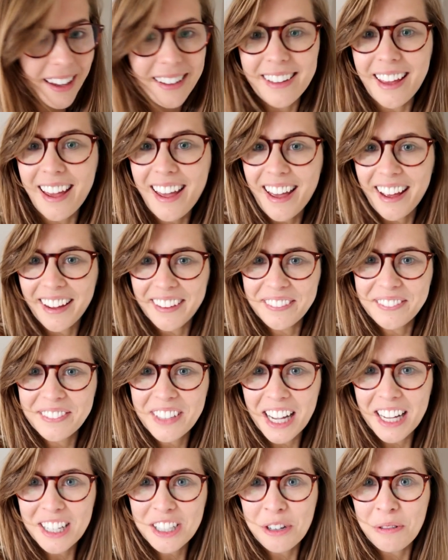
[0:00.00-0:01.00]
yeah,
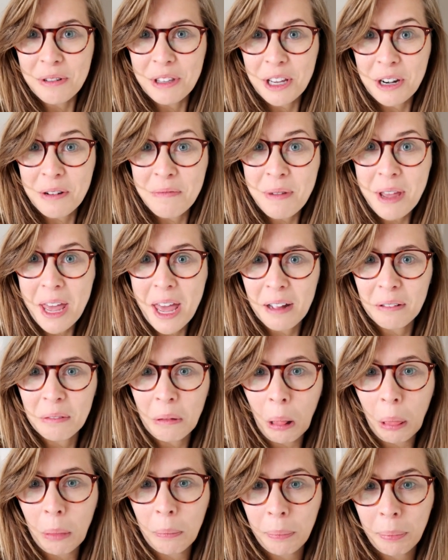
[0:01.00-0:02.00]
catch up with you in a bit.
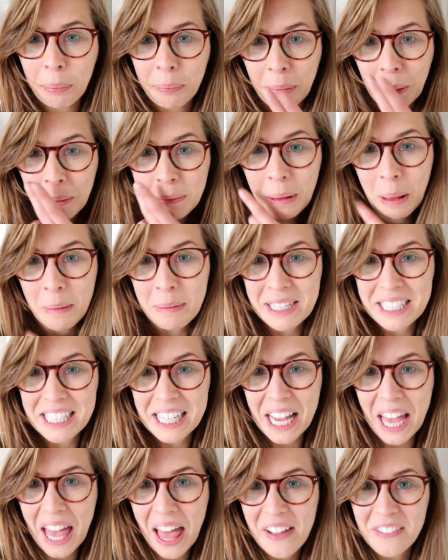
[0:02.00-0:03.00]
I'm
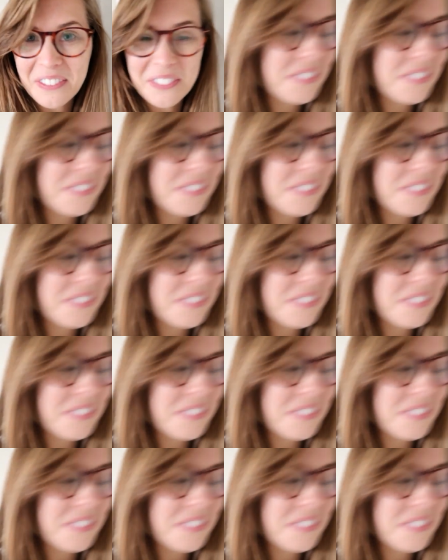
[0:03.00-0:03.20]
eating her.